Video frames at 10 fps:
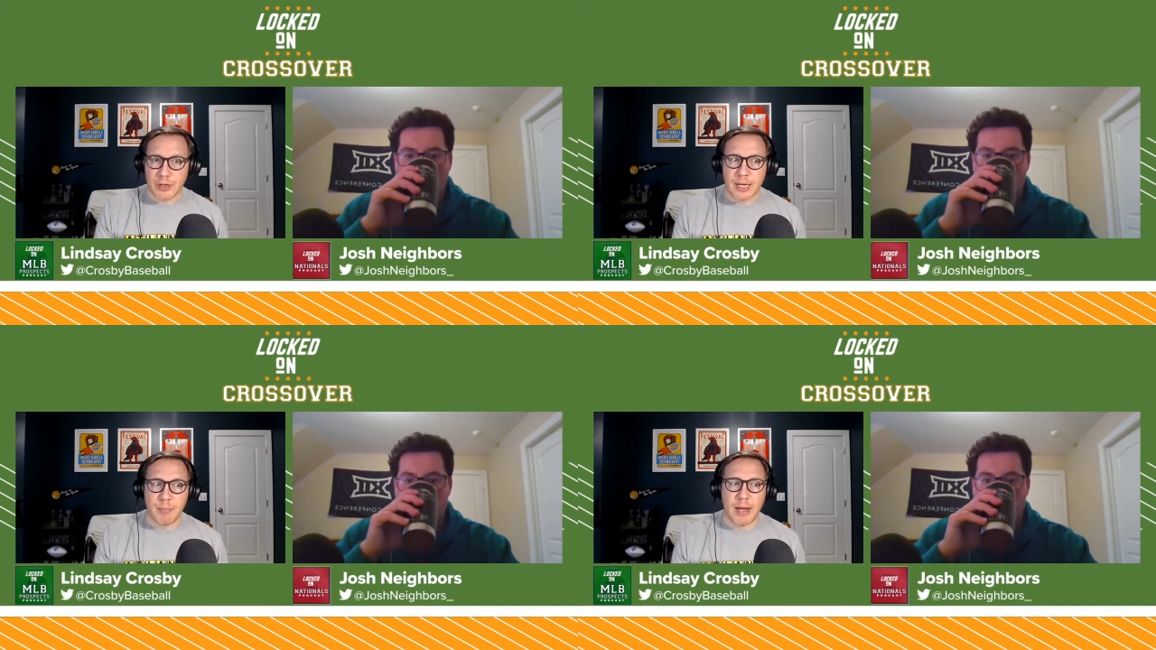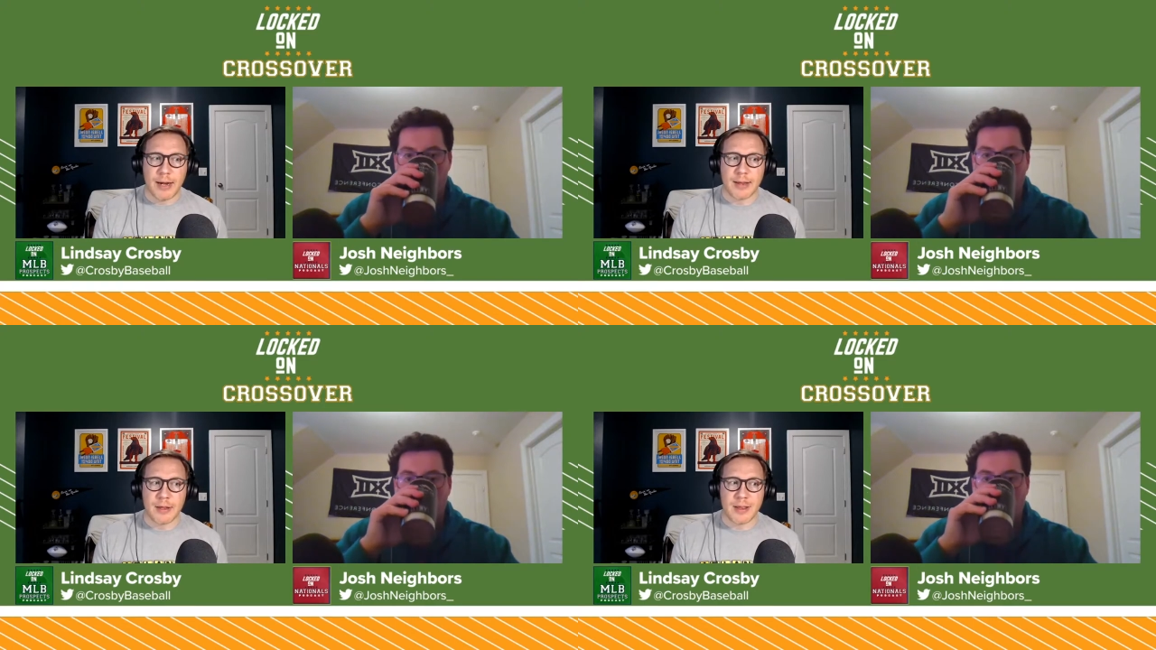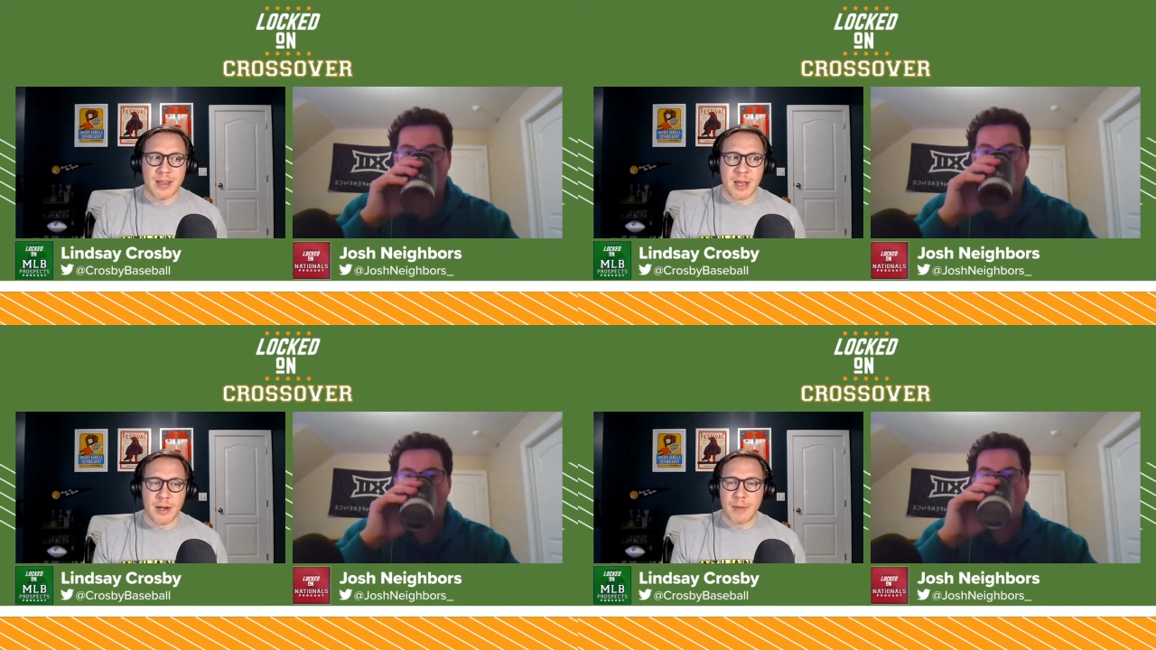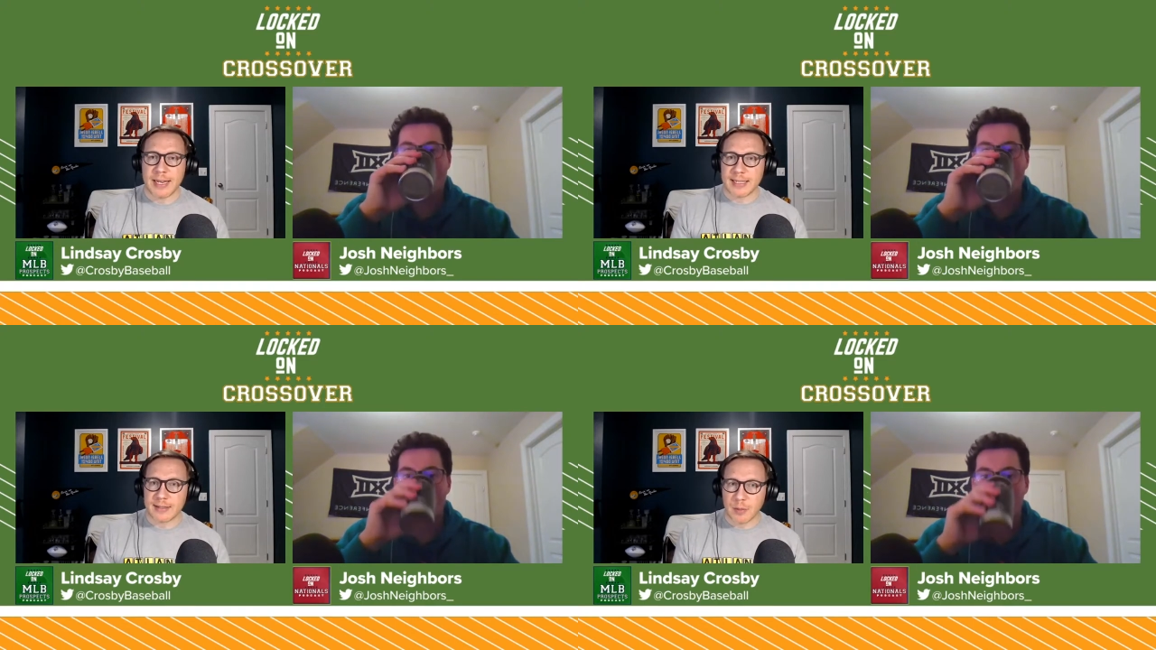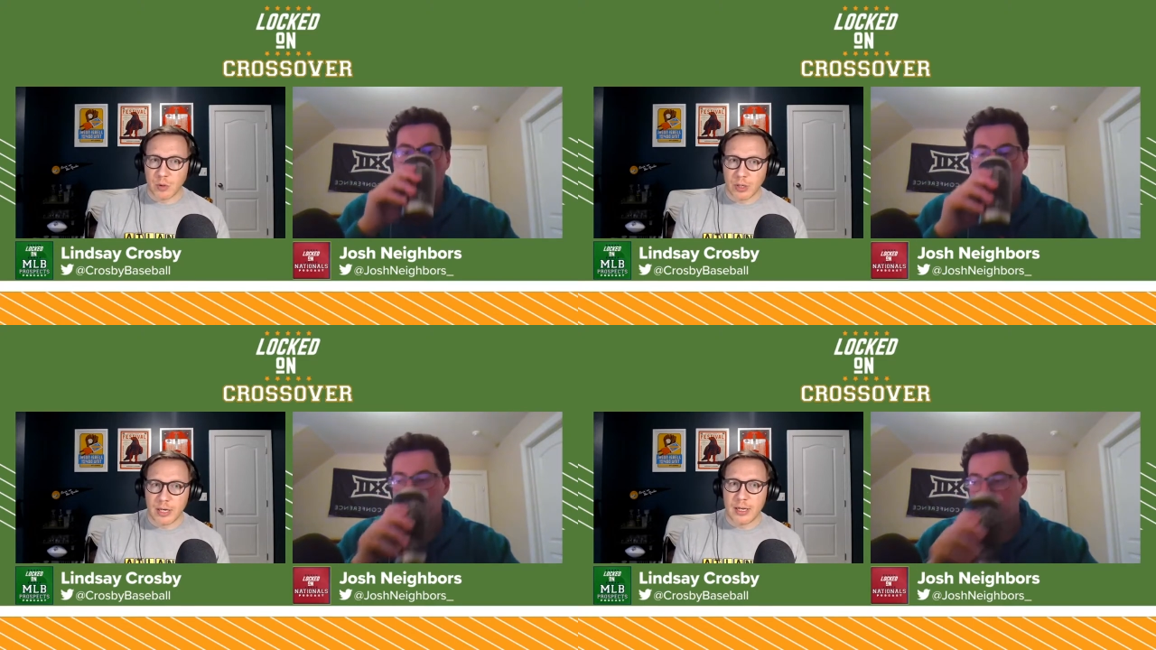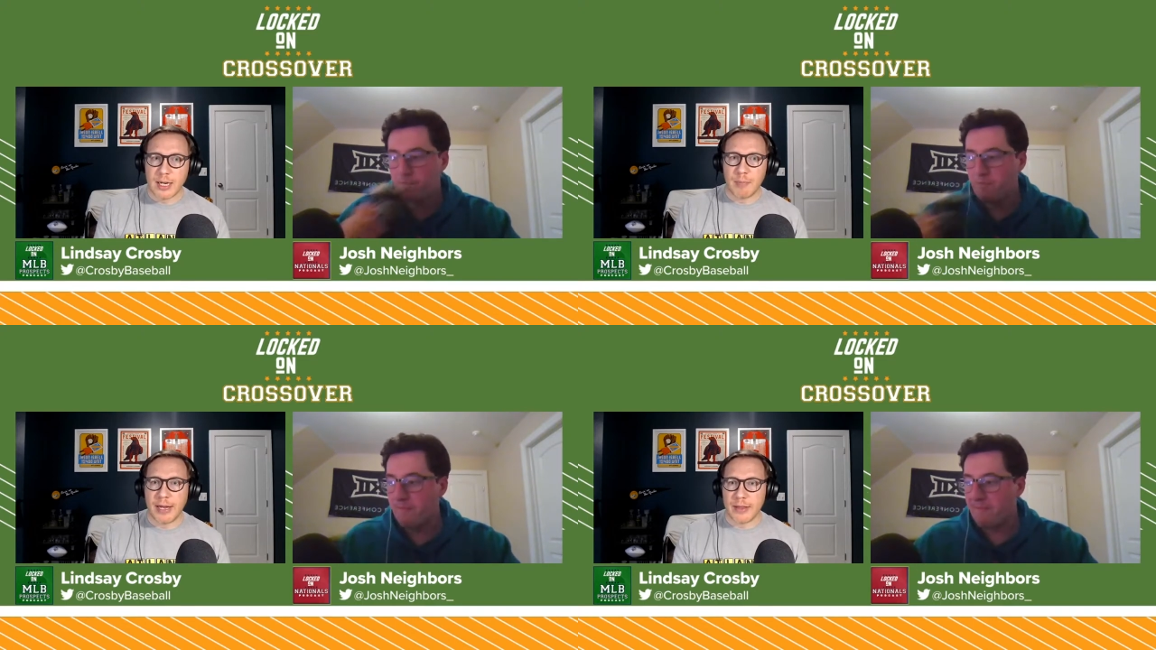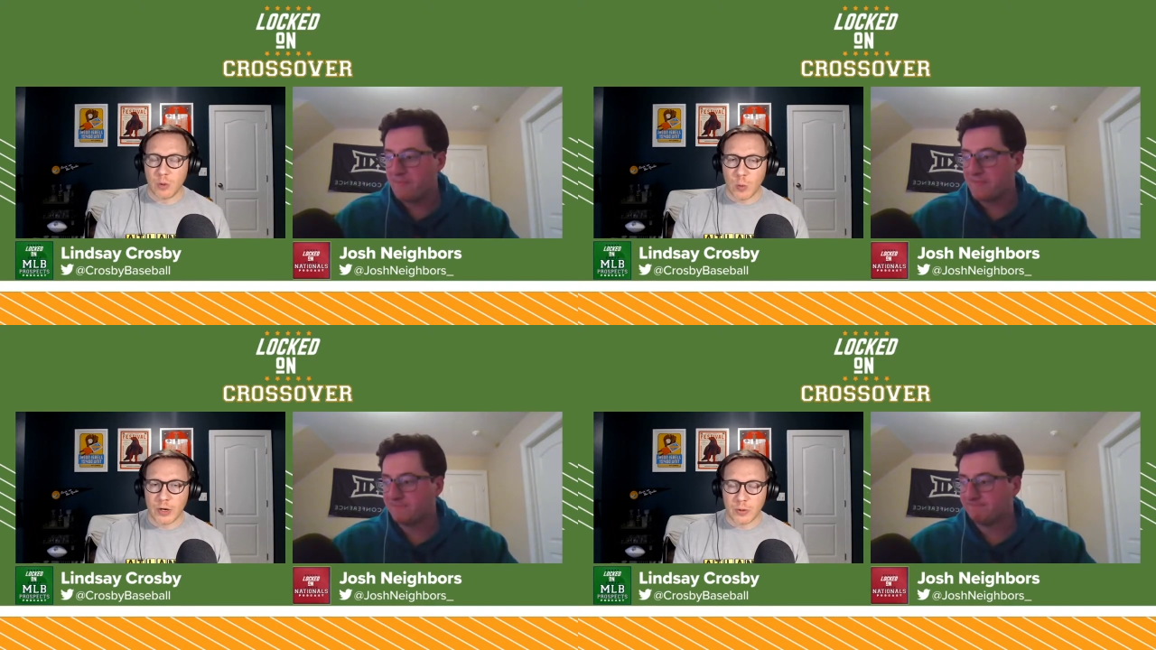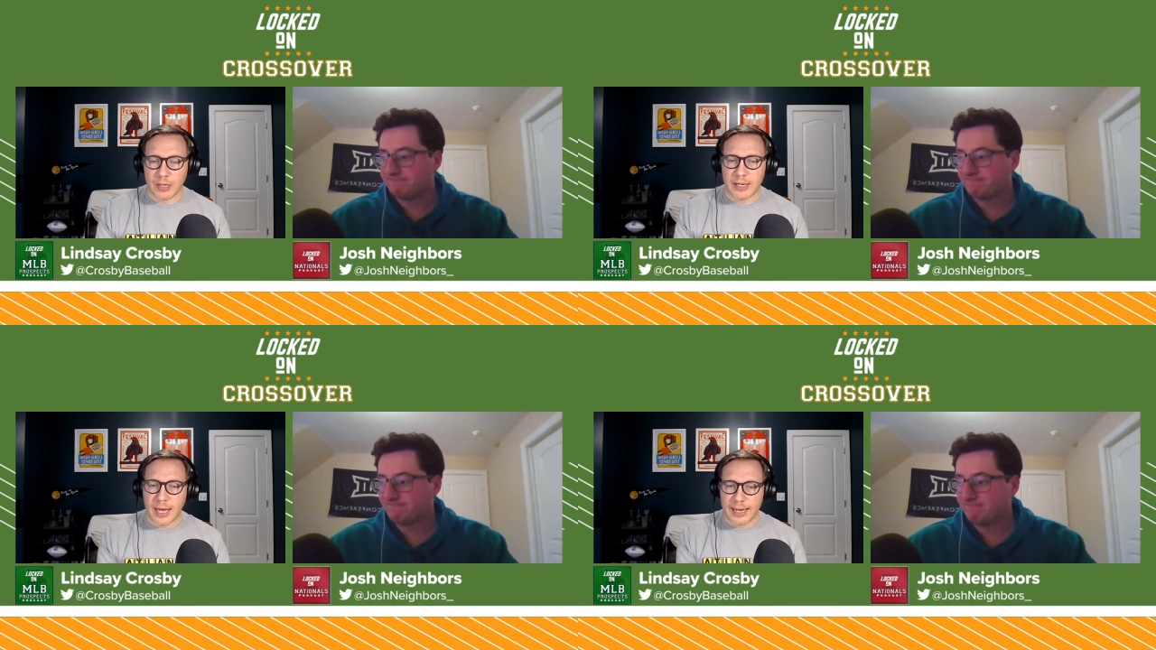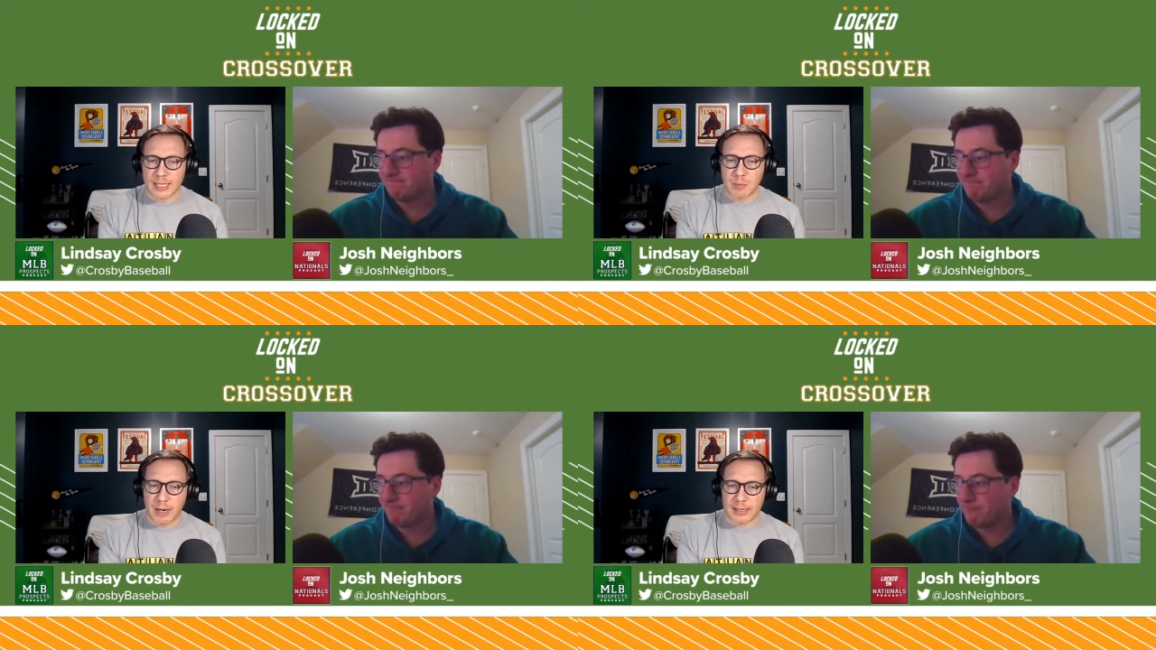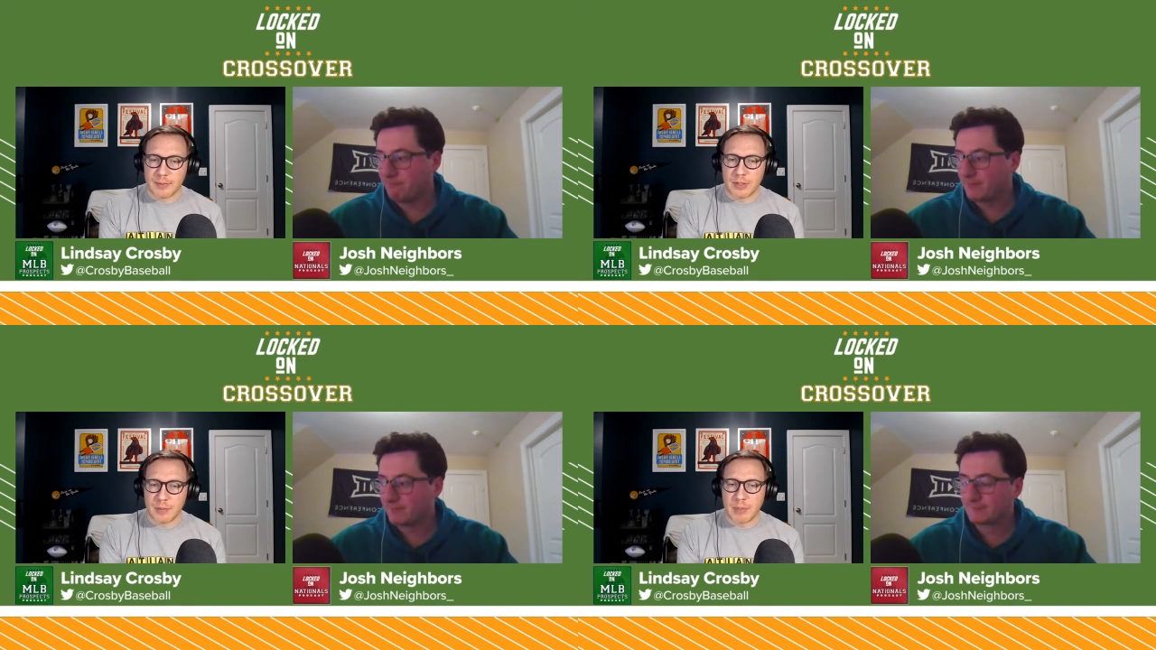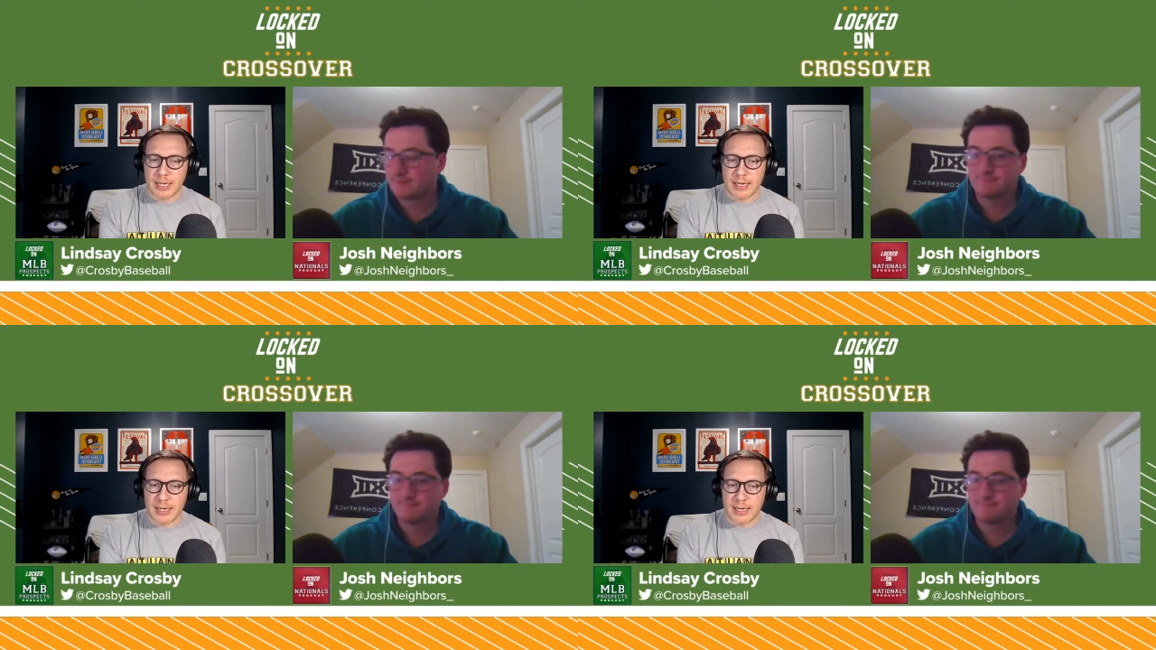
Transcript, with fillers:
Speaker 1: He played in the Dominican Summer League. He played in the Winter League. I expect him to be